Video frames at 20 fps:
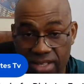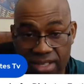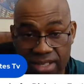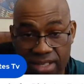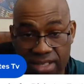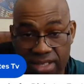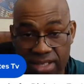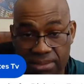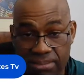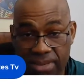
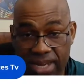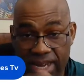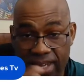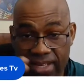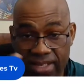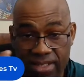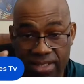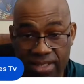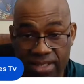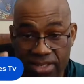
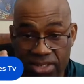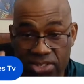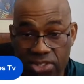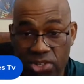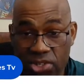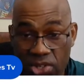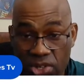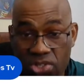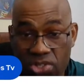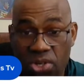Your
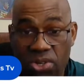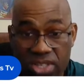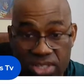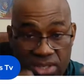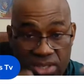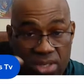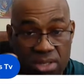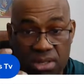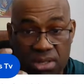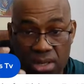doctor is
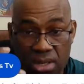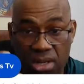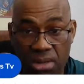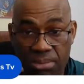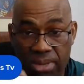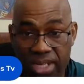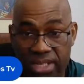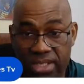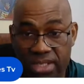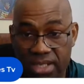going to
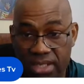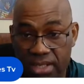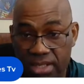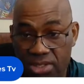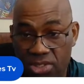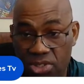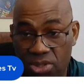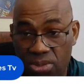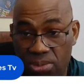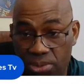recommend
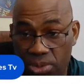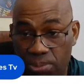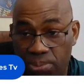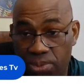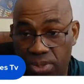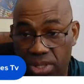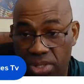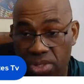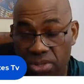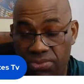
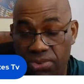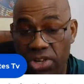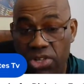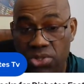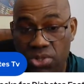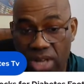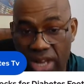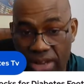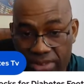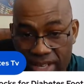for you to
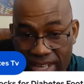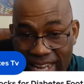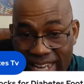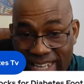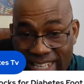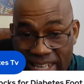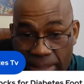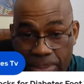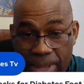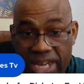have it. And
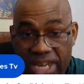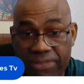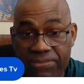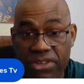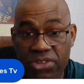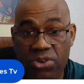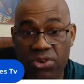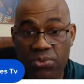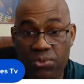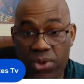the benefit
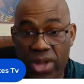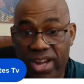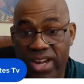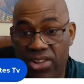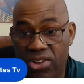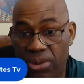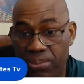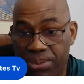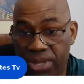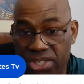of wearing
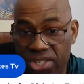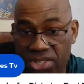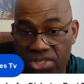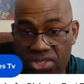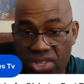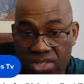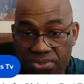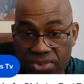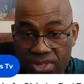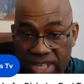compression
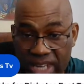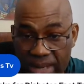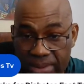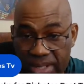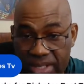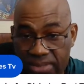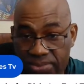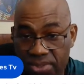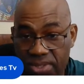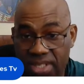socks for
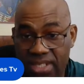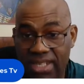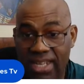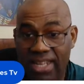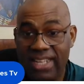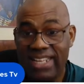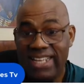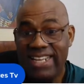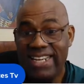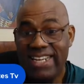diabetics foot is
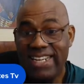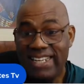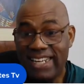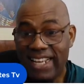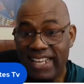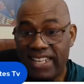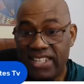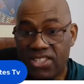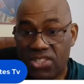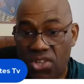
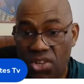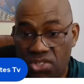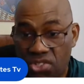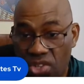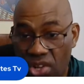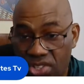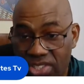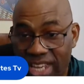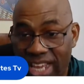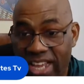these
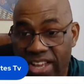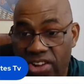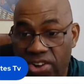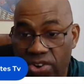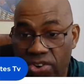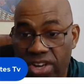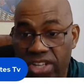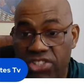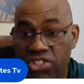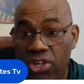socks
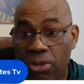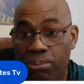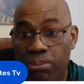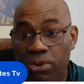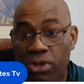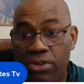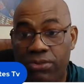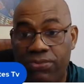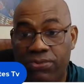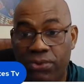encourage your
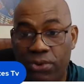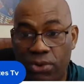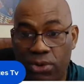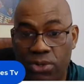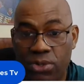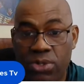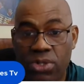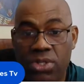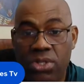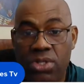blood
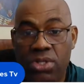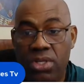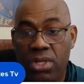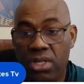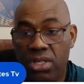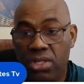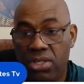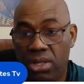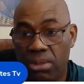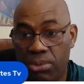
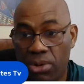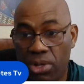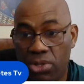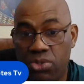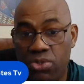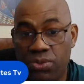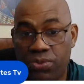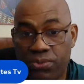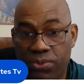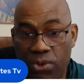to
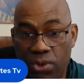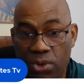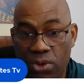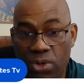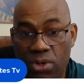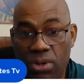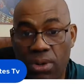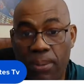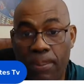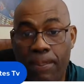flow
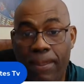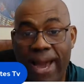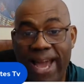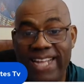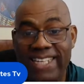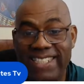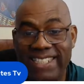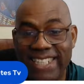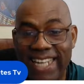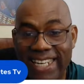by
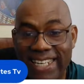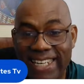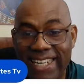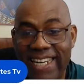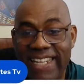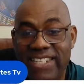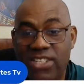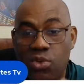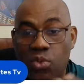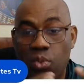gently
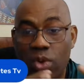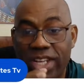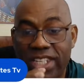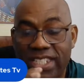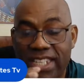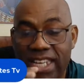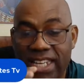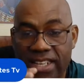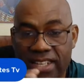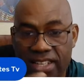
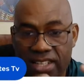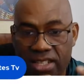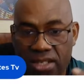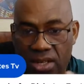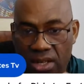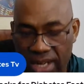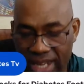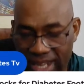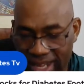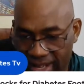squeezing your
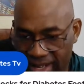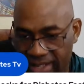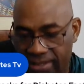leg.